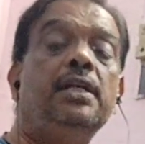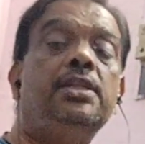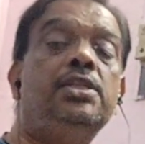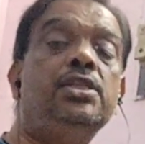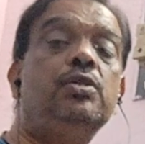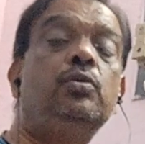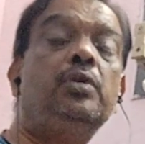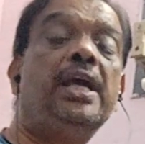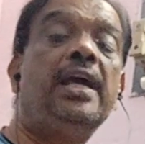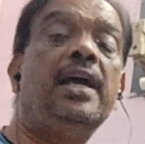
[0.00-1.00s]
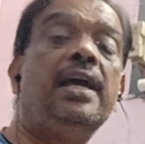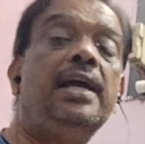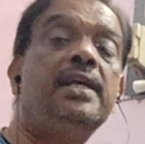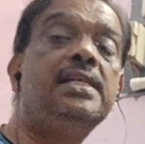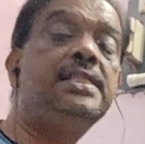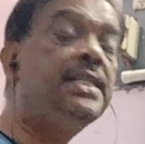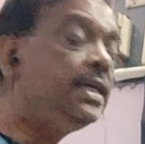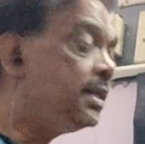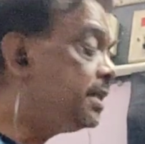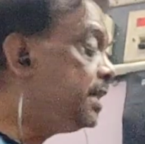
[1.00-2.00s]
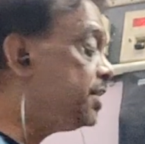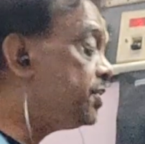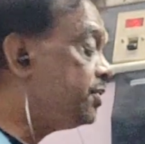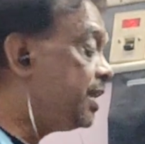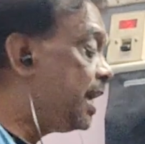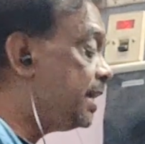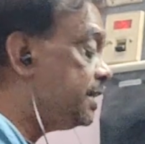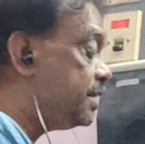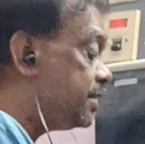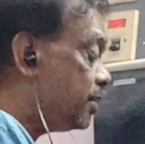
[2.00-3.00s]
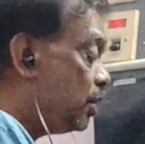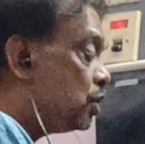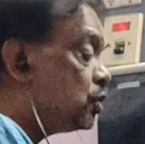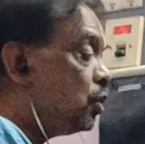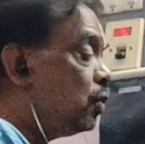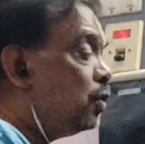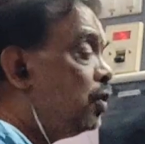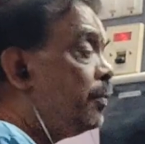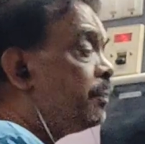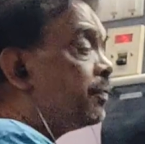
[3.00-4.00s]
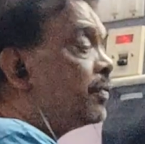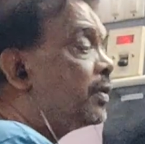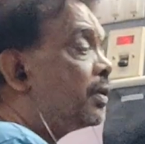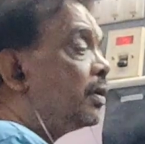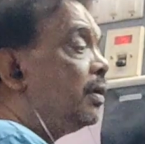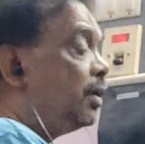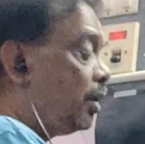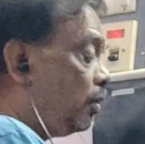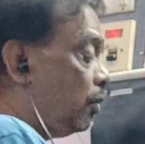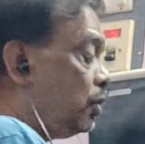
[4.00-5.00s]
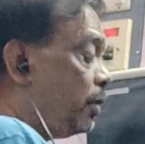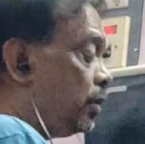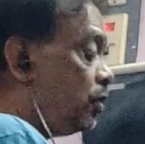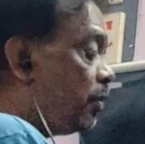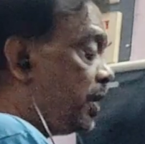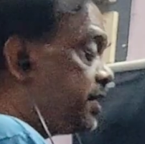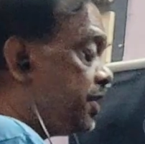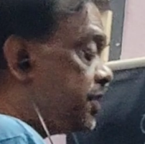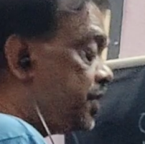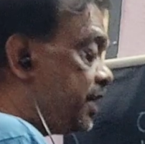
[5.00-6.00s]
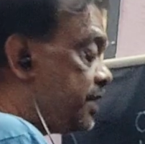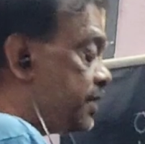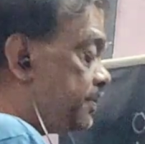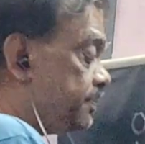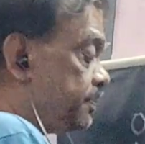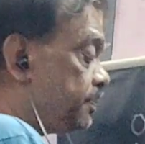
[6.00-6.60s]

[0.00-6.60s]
This is known as distance. So, now you want to know what is distance.